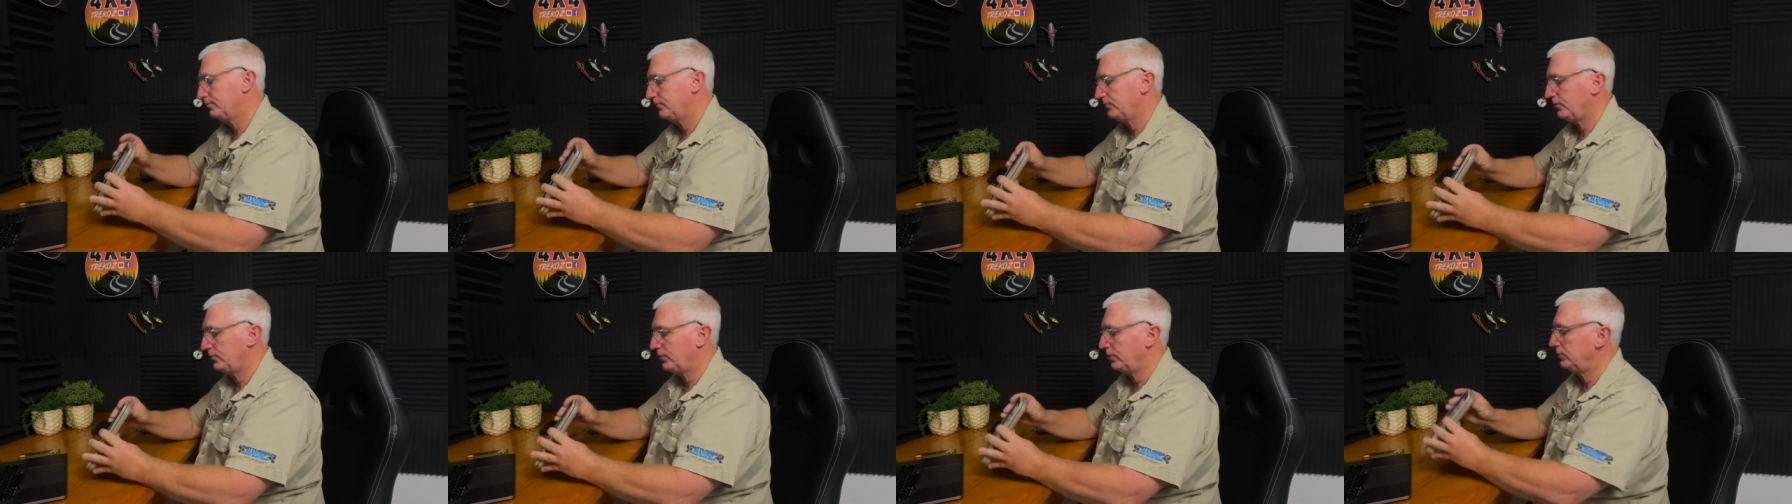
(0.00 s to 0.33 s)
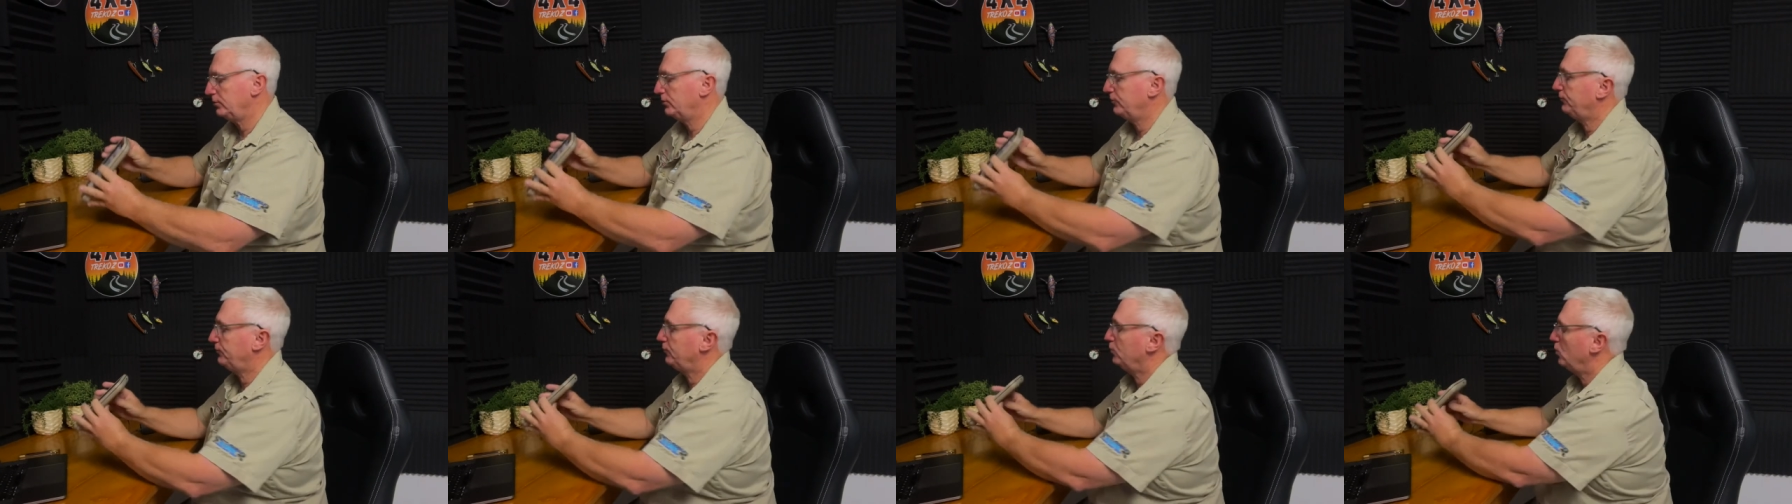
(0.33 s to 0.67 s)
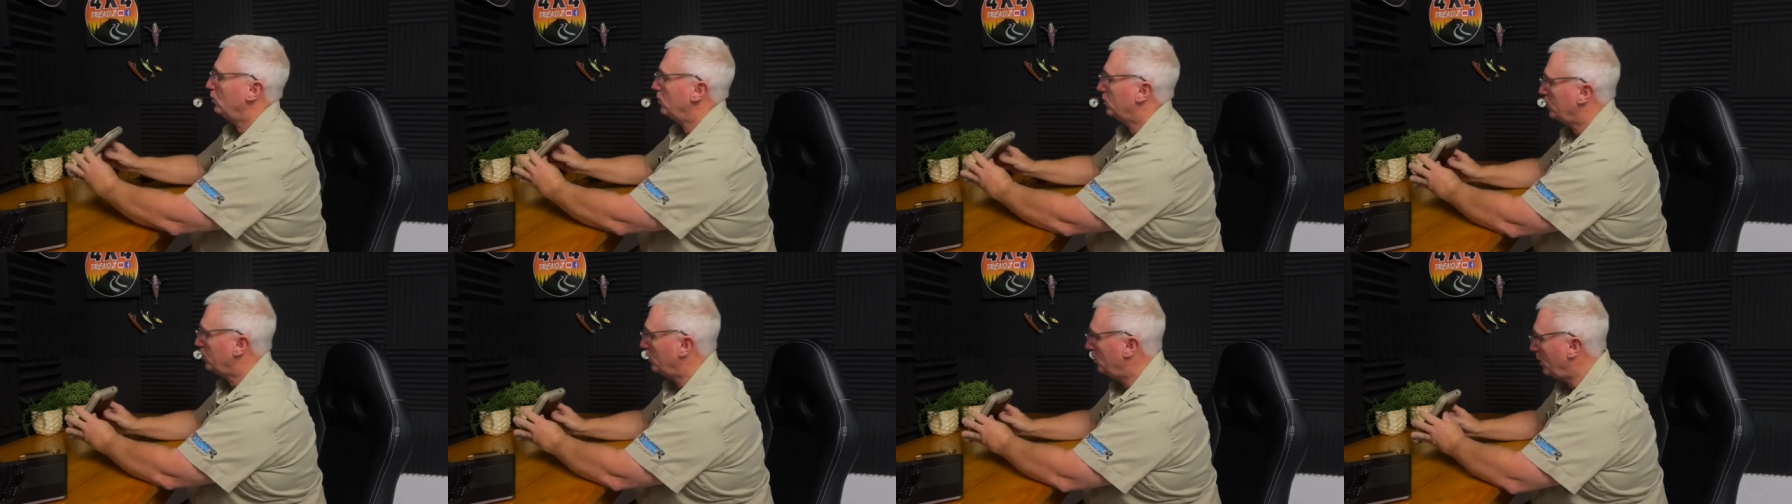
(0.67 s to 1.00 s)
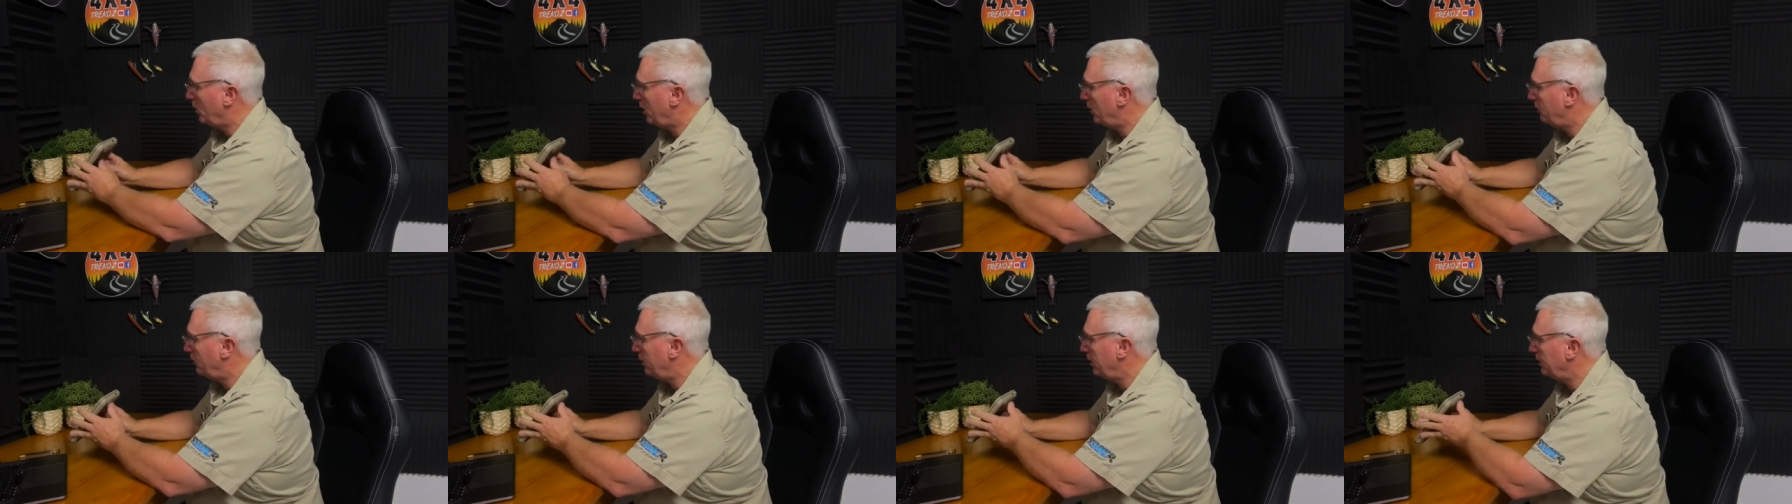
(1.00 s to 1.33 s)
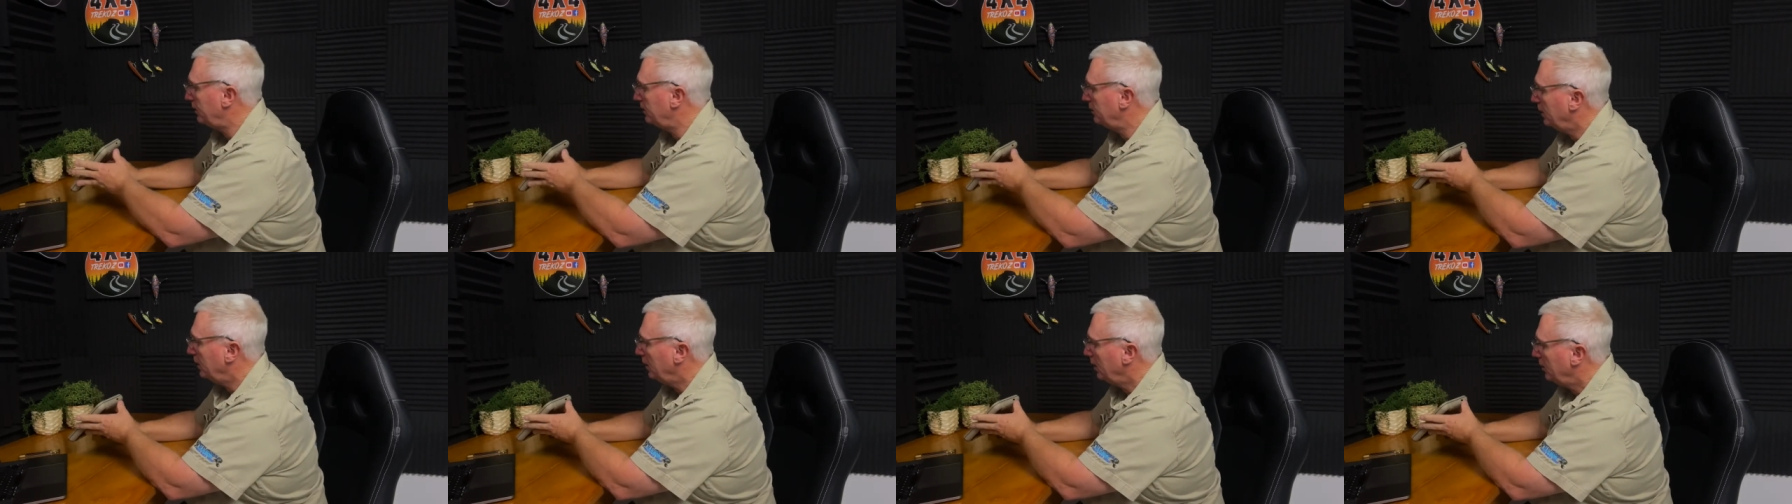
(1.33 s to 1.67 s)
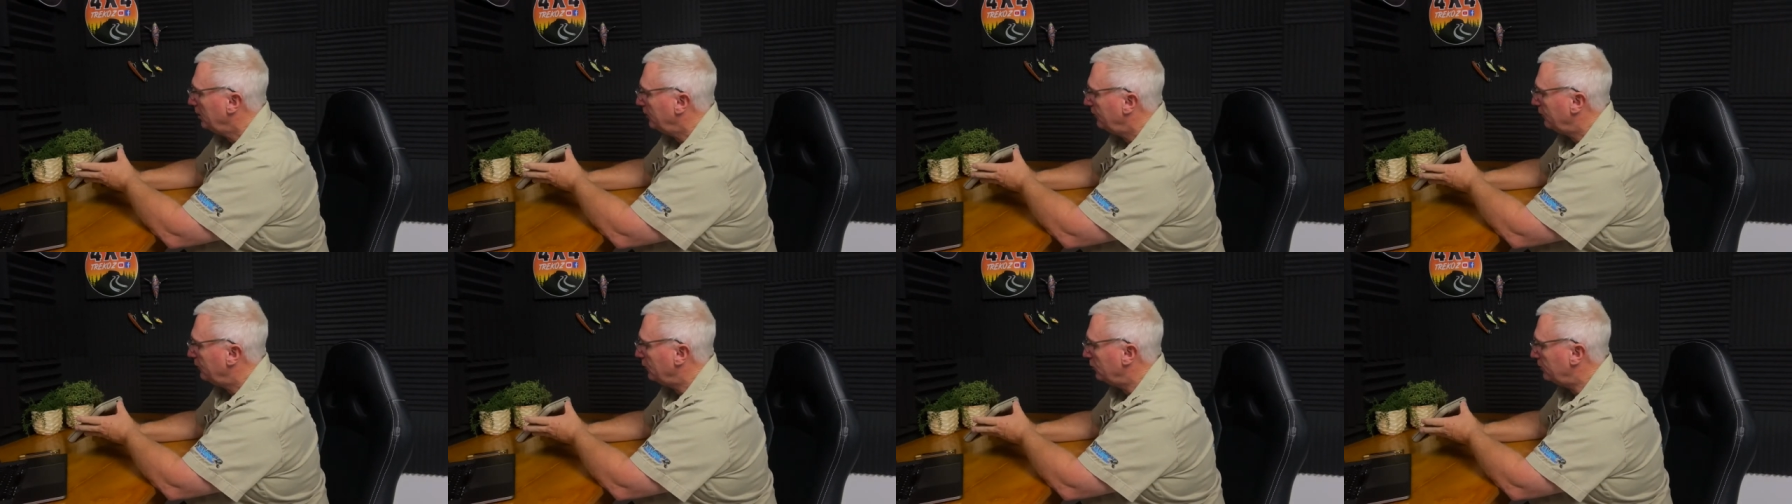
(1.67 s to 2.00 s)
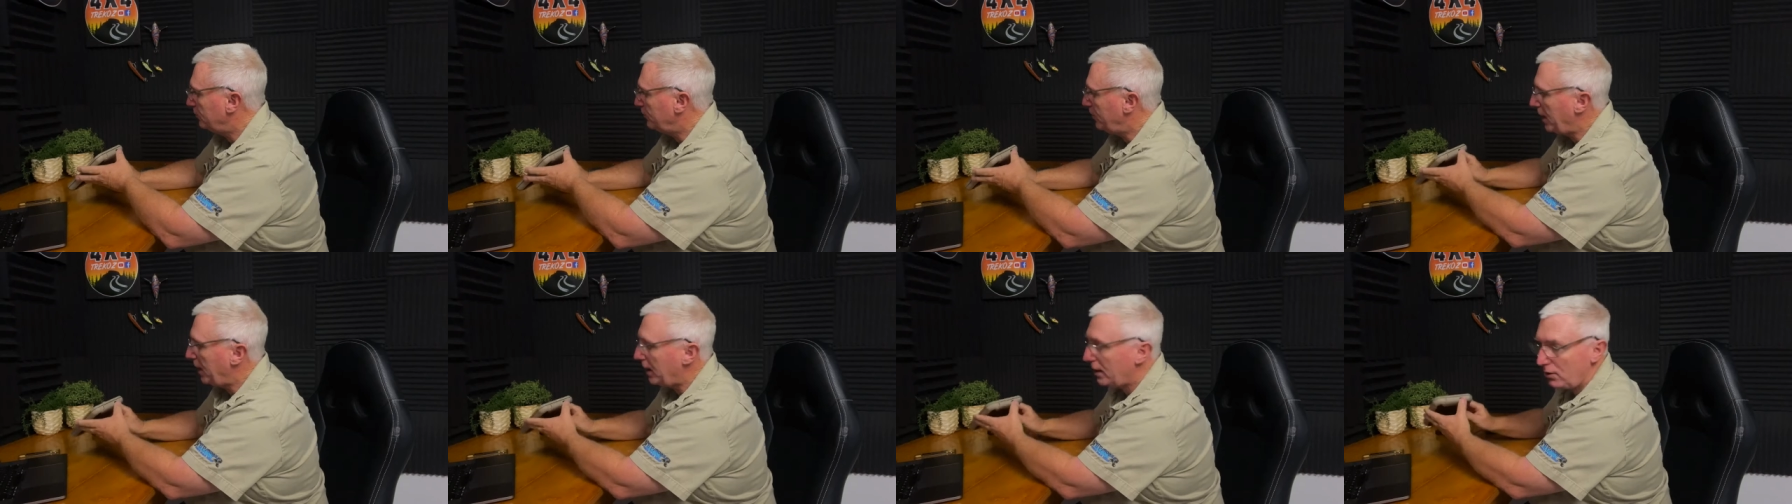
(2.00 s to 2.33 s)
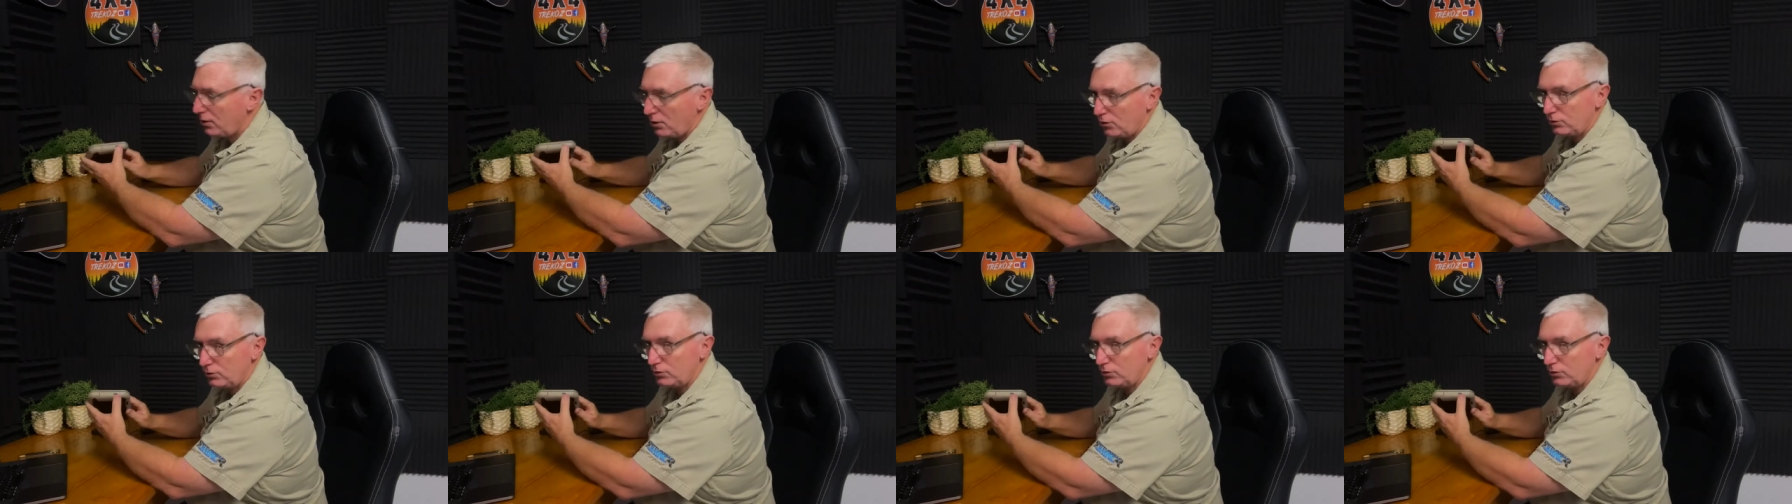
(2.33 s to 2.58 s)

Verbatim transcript: so just to work our way around. You've got the power on